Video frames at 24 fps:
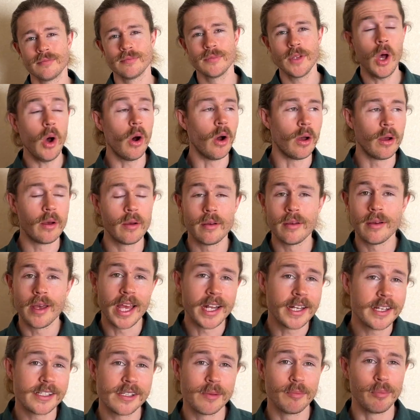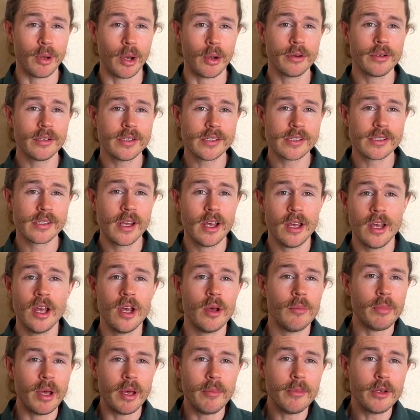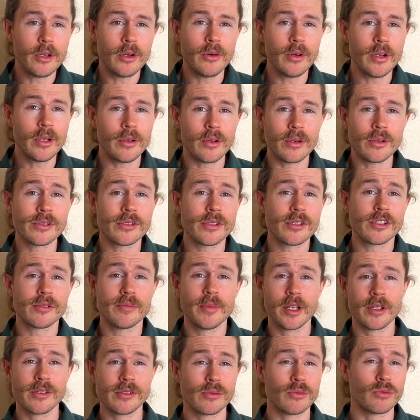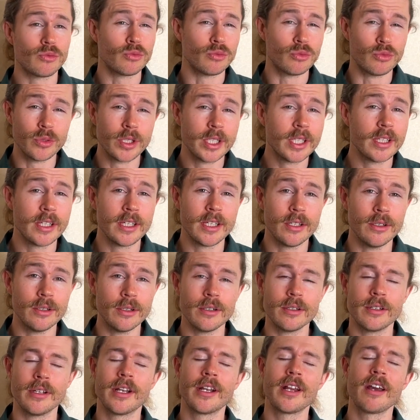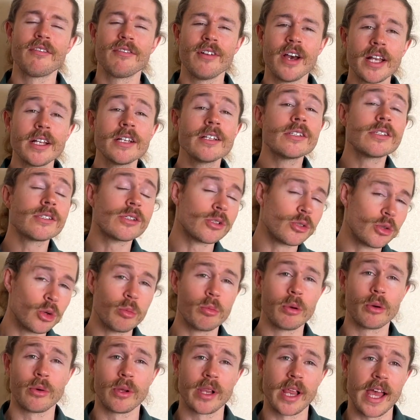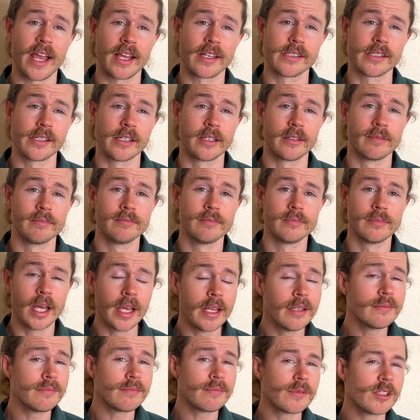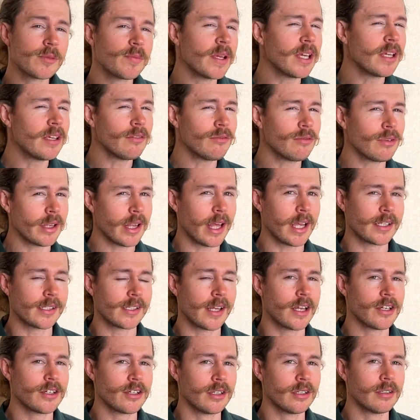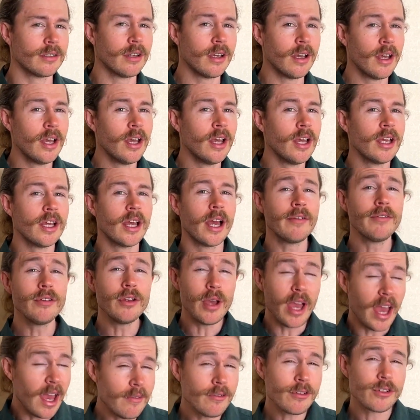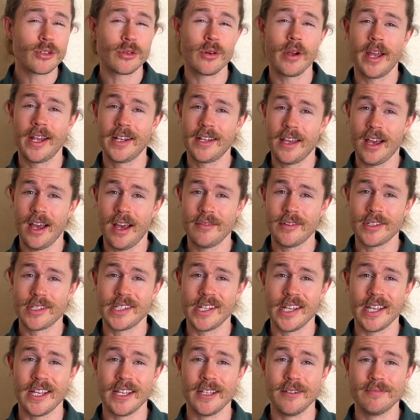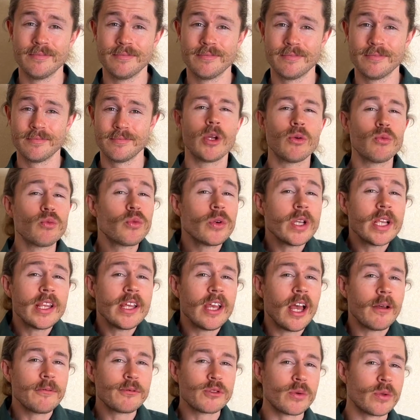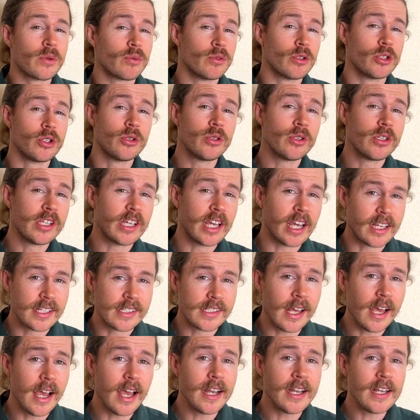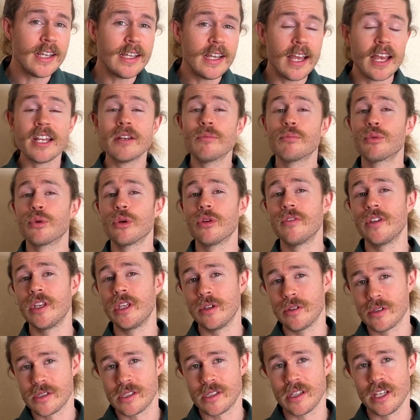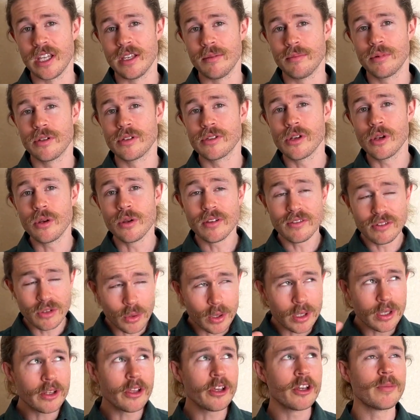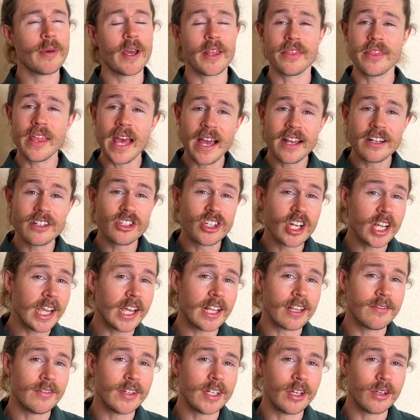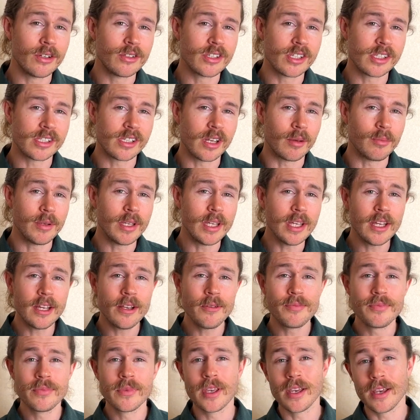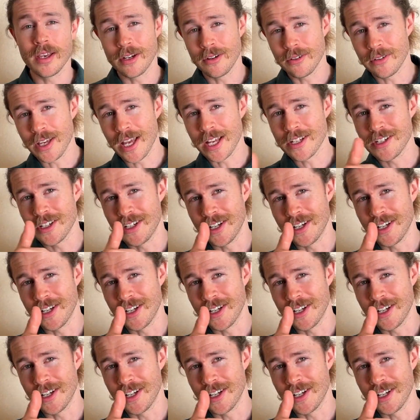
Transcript: Oh, and as a bonus, peppermint oil also smells really good and I find it super relaxing. And speaking of relaxation, have you ever tried kava tea? It really helps with reducing anxiety and improving your sleep. So if you want to learn about that, check out the video just up here, and I'll catch you